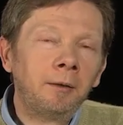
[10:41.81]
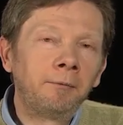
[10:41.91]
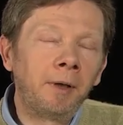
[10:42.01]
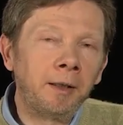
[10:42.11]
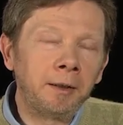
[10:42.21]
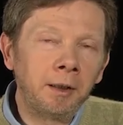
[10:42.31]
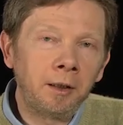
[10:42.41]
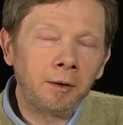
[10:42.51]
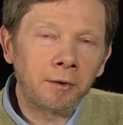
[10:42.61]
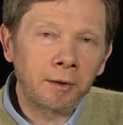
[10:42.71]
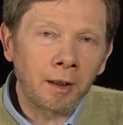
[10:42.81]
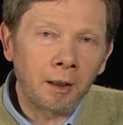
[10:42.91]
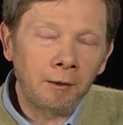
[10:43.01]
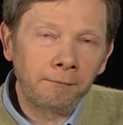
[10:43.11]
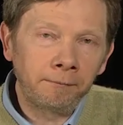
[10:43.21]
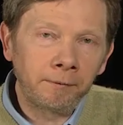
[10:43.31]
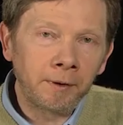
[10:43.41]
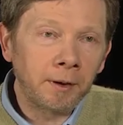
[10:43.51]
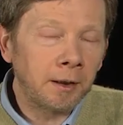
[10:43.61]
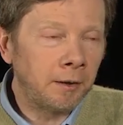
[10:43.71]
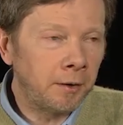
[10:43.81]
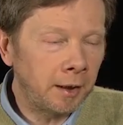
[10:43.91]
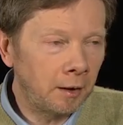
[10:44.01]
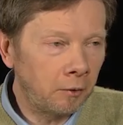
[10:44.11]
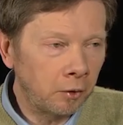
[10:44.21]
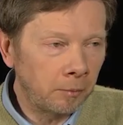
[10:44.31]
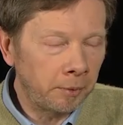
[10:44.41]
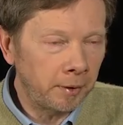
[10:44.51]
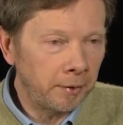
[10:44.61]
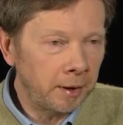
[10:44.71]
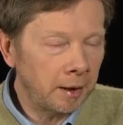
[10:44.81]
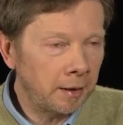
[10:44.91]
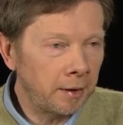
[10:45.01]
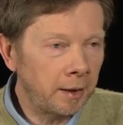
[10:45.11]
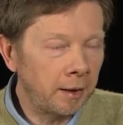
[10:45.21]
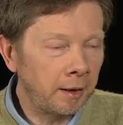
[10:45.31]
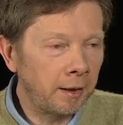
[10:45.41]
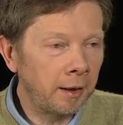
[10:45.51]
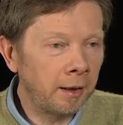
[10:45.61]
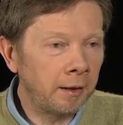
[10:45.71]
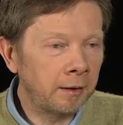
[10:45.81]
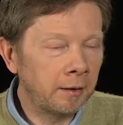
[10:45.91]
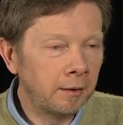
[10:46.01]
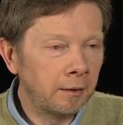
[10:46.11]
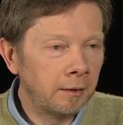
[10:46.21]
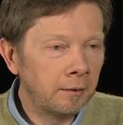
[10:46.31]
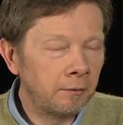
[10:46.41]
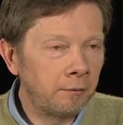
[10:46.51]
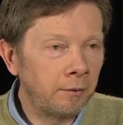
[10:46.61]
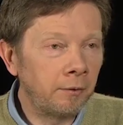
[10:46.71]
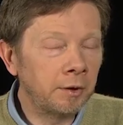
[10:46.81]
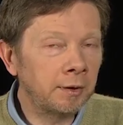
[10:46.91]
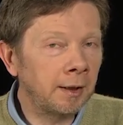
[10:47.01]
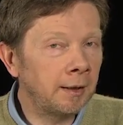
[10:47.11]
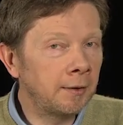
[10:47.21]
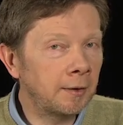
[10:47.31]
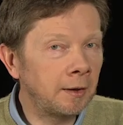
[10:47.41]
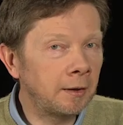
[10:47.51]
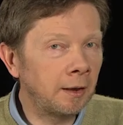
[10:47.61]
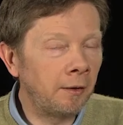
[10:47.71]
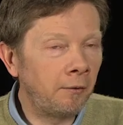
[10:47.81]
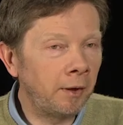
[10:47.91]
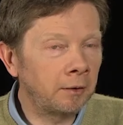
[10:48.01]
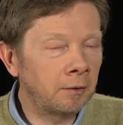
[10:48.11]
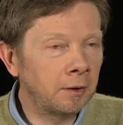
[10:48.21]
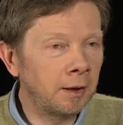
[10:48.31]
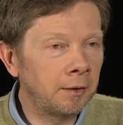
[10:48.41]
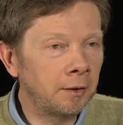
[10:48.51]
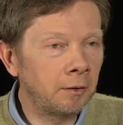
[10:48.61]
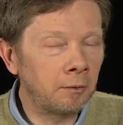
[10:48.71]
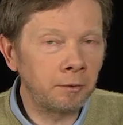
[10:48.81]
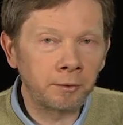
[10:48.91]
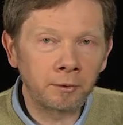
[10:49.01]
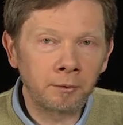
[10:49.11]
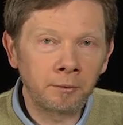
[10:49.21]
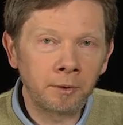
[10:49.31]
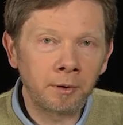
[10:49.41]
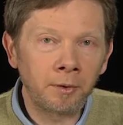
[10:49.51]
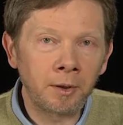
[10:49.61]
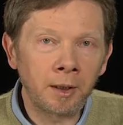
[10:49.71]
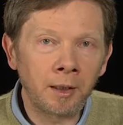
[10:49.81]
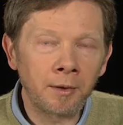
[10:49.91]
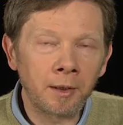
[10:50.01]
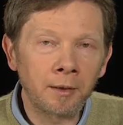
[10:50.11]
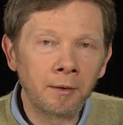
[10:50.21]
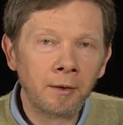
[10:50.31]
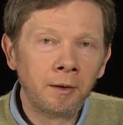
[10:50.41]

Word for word: Find it in yourself, and then look upon the other and sense it and recognize it also in the other.